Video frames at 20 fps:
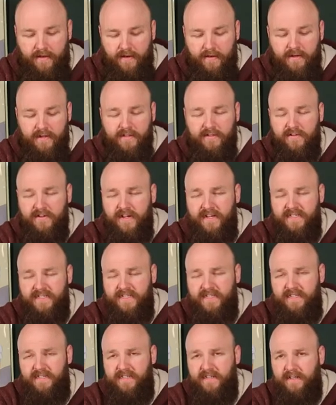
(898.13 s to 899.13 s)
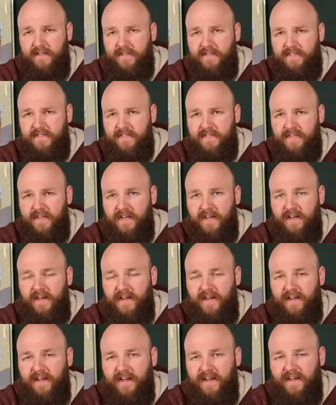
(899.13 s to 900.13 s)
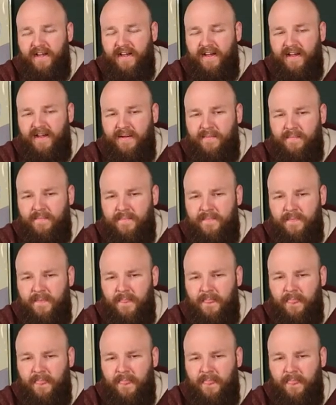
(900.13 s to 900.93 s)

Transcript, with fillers: Another nice detail is um,